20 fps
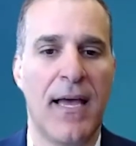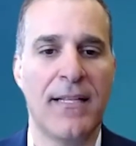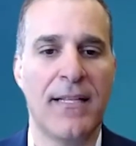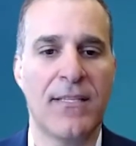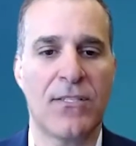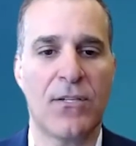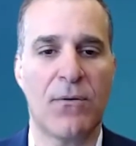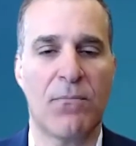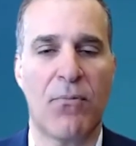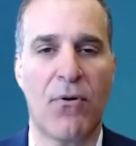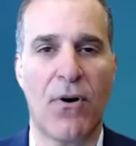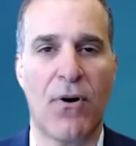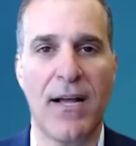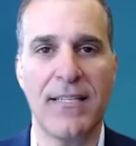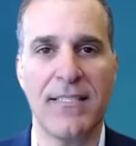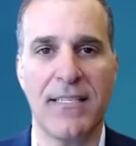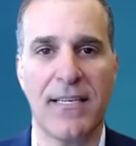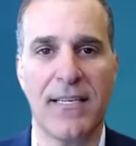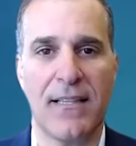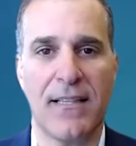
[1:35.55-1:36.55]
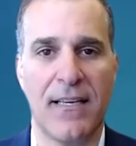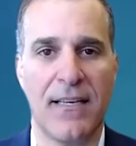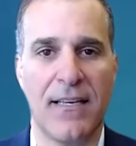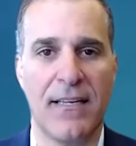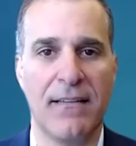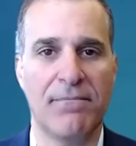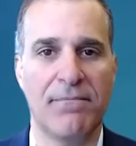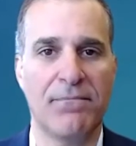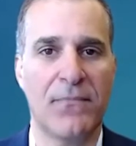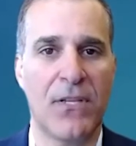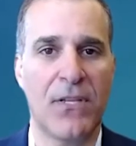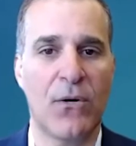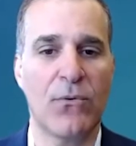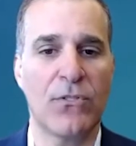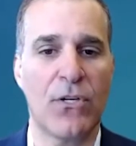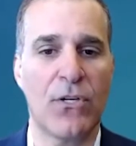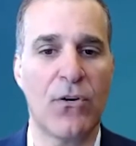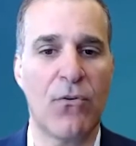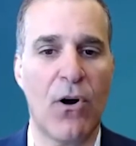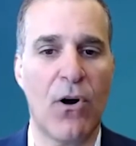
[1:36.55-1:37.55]
And surprisingly, there
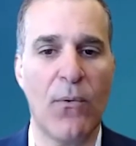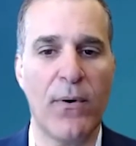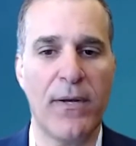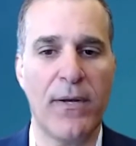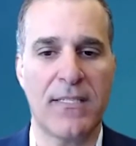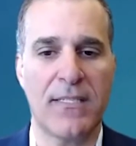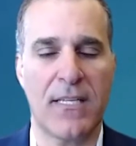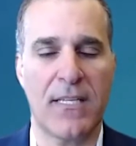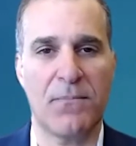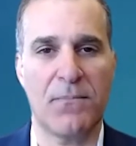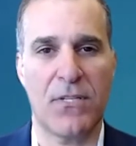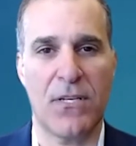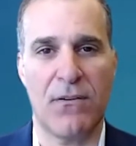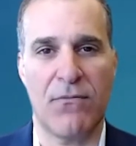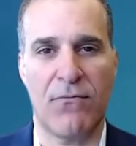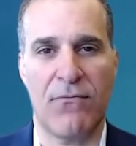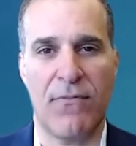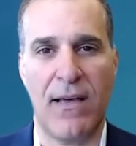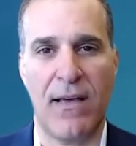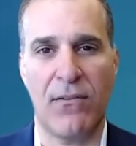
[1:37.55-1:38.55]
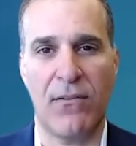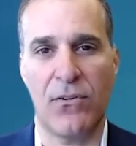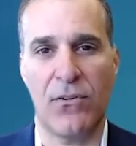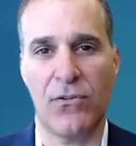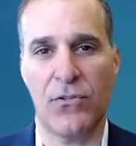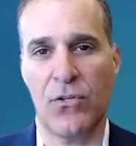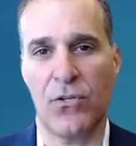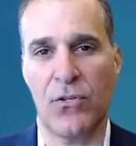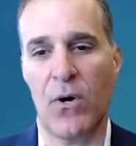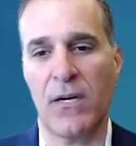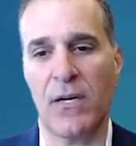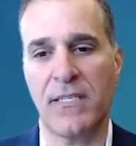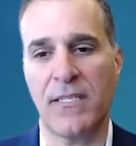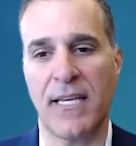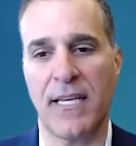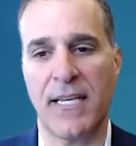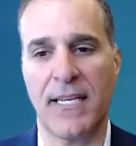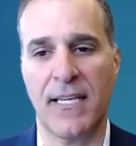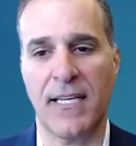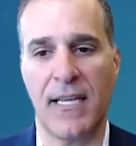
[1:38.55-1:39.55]
was a growing subset of founders who
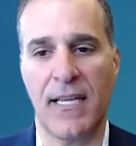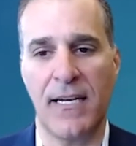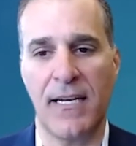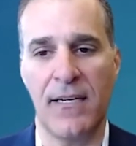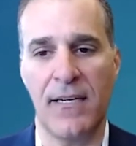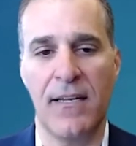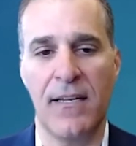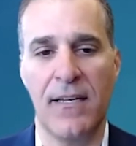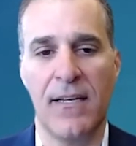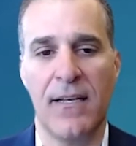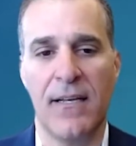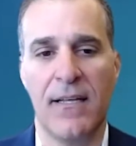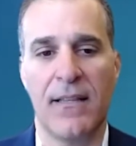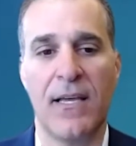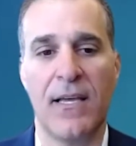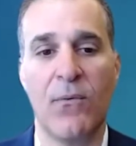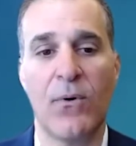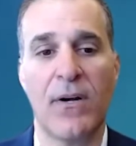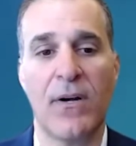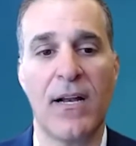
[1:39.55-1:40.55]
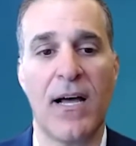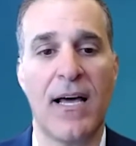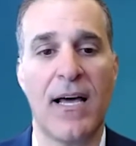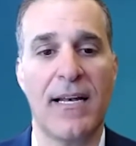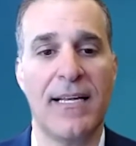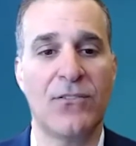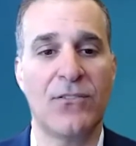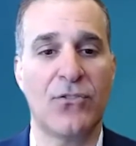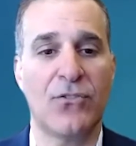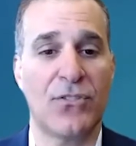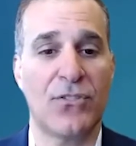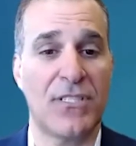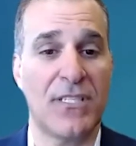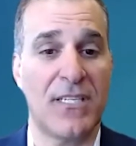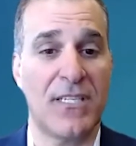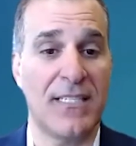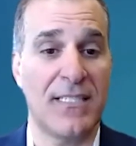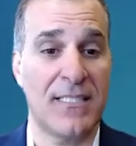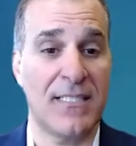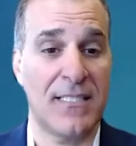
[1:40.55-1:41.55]
articulated they were not interested
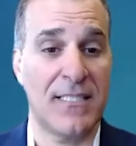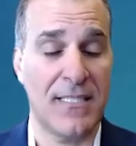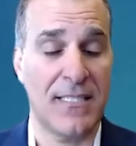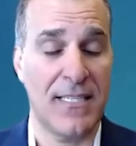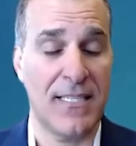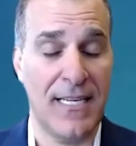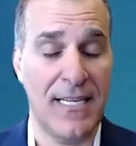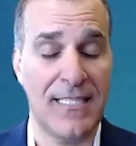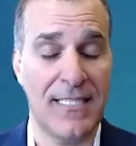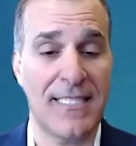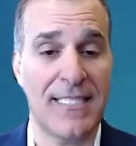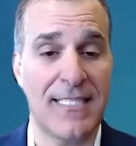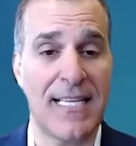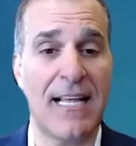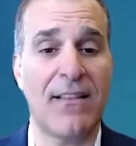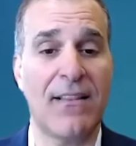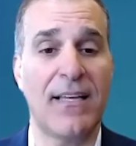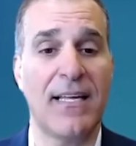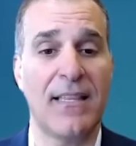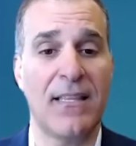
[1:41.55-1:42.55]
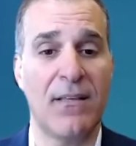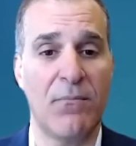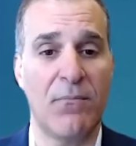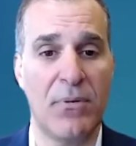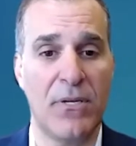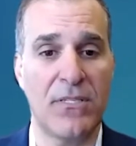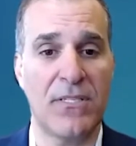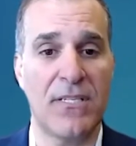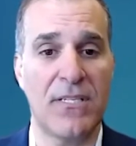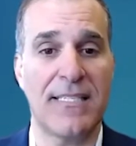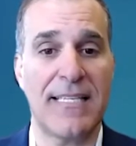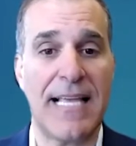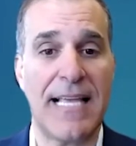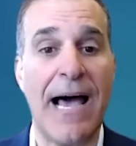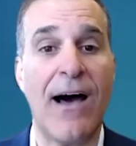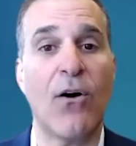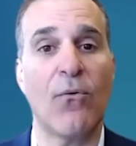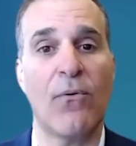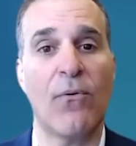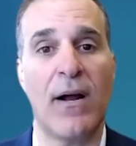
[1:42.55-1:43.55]
in selling the business
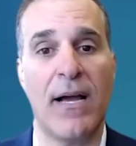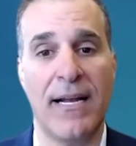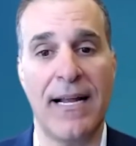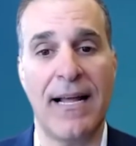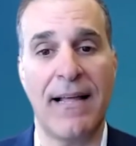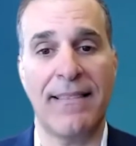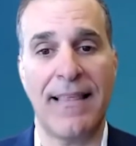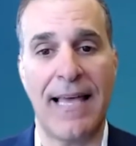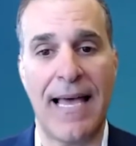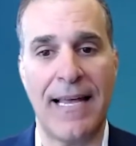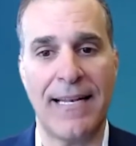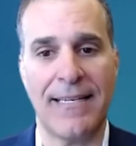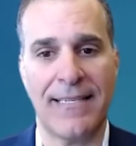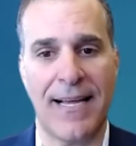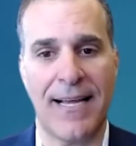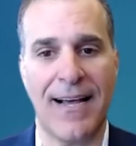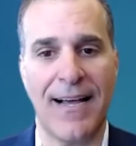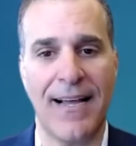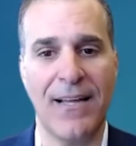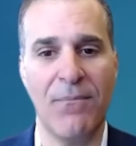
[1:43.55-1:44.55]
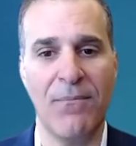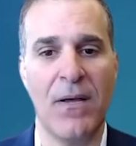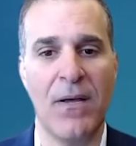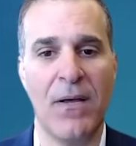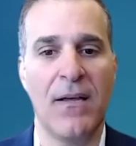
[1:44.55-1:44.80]
outright at that time,